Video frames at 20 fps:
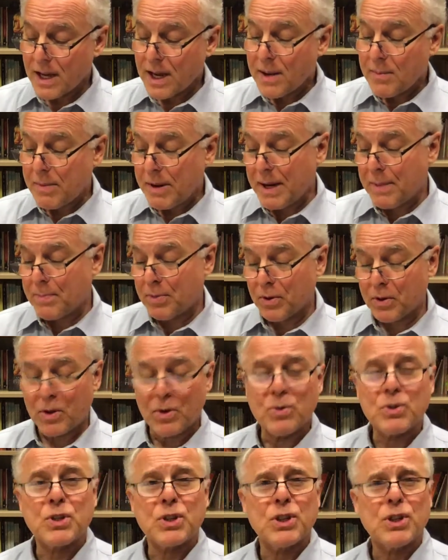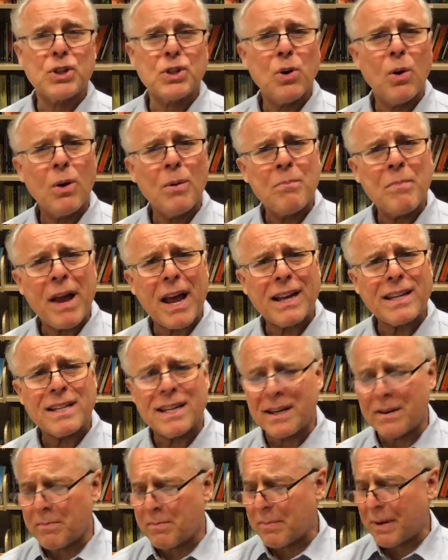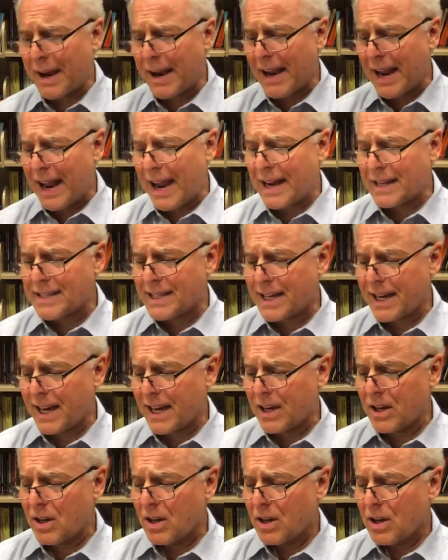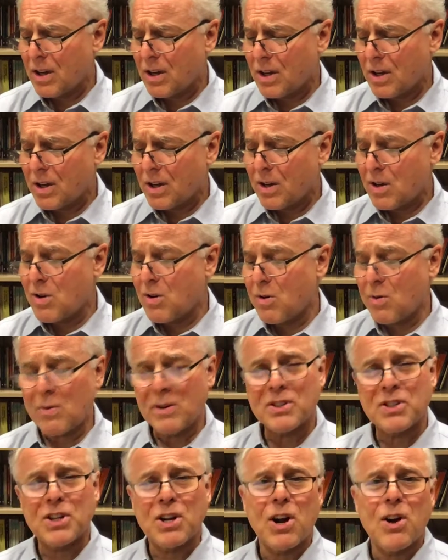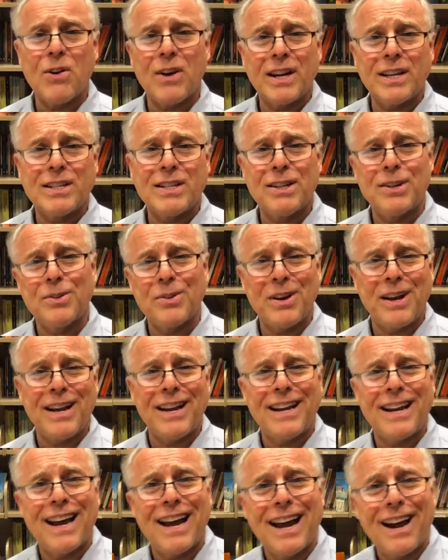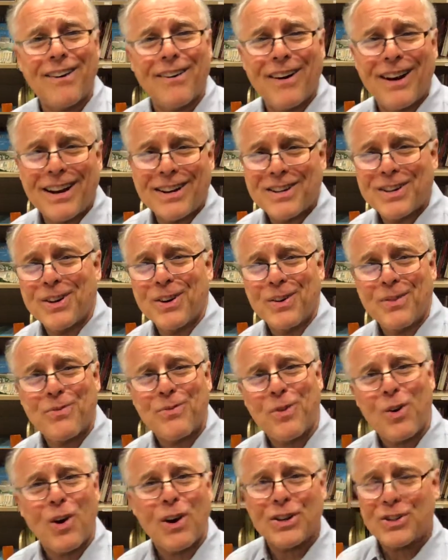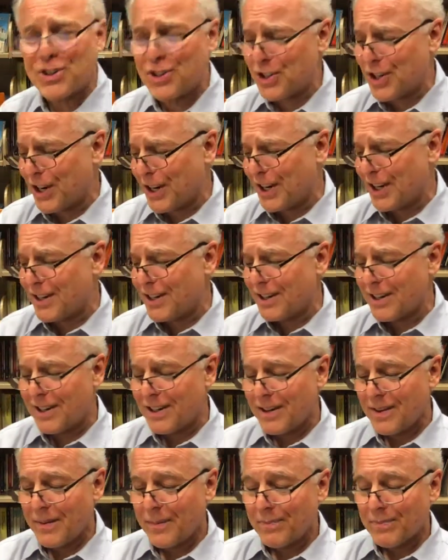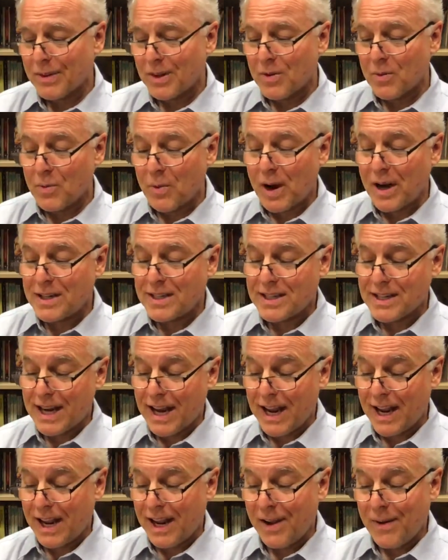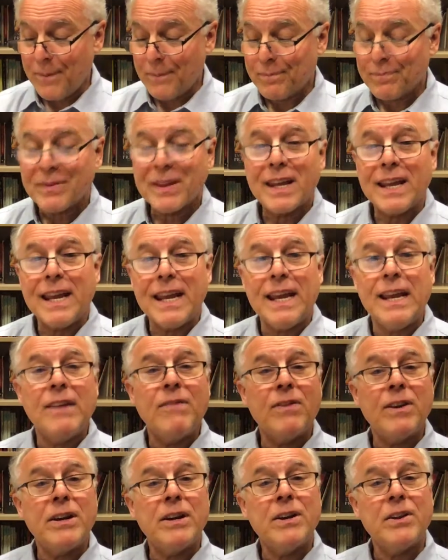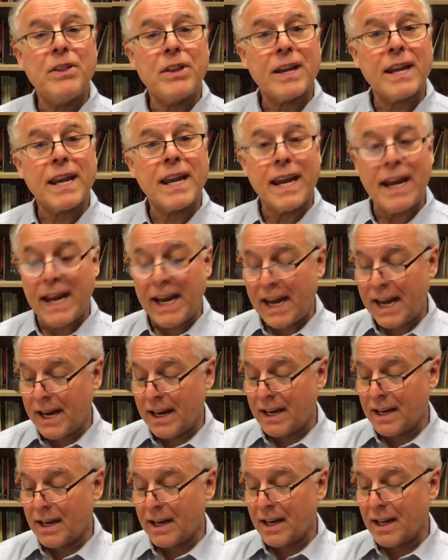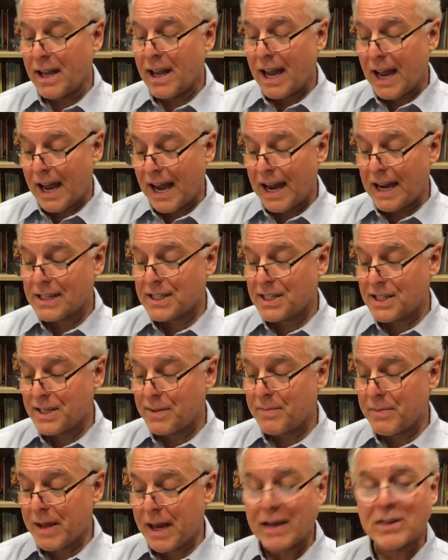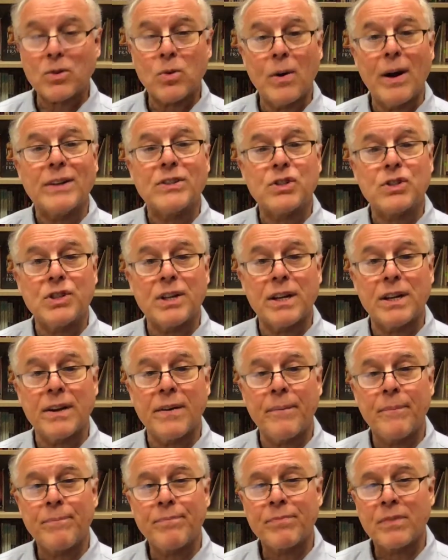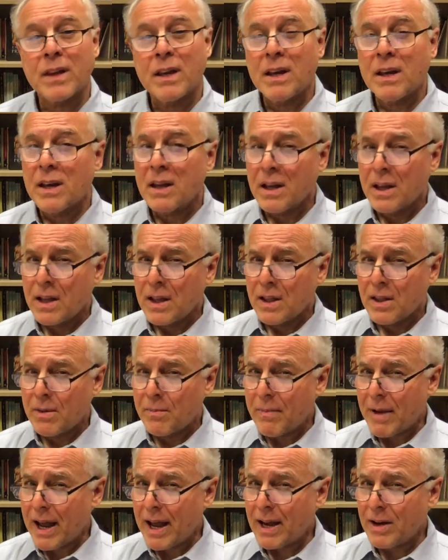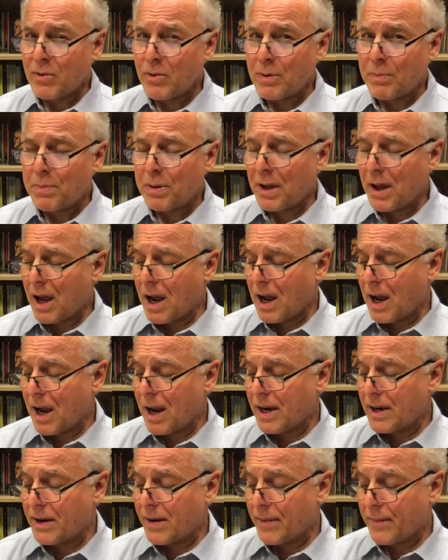People used to torment him by asking, "Who is going to inherit your fortune?" One day, even the king asked him that question. The man replied,